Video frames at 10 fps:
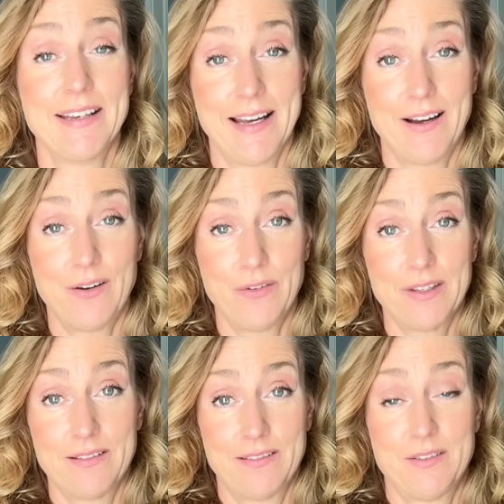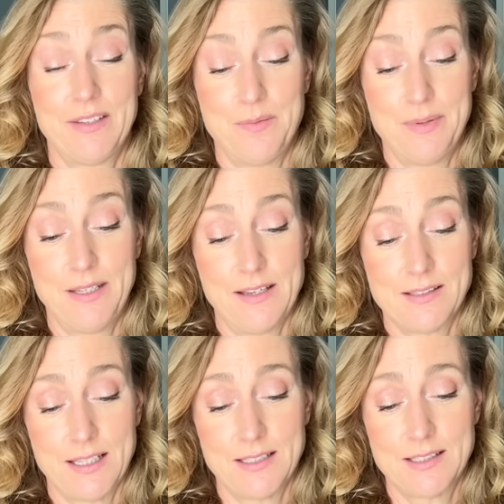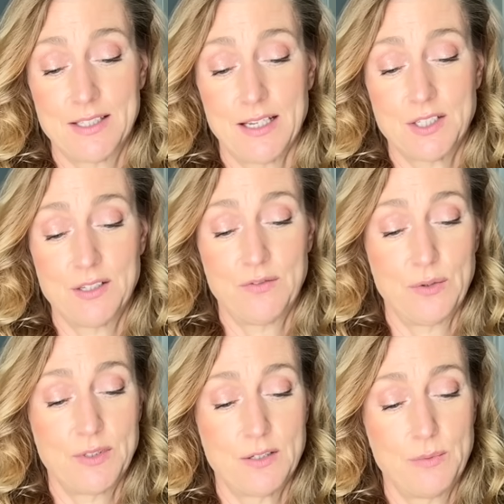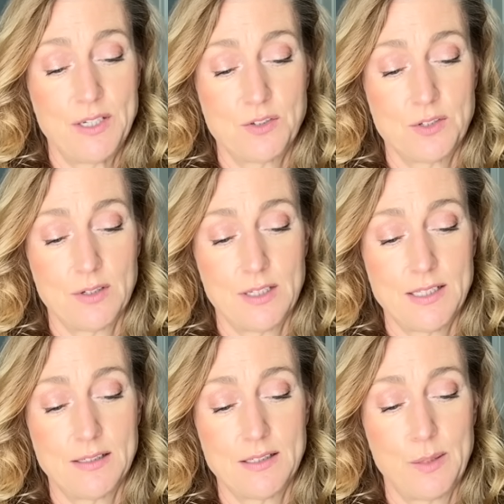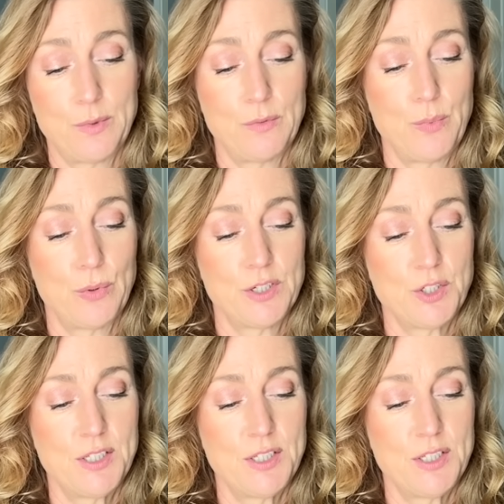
And now the Wikipedia says Kjersti Flaa is a Norwegian journalist, entertainment reporter.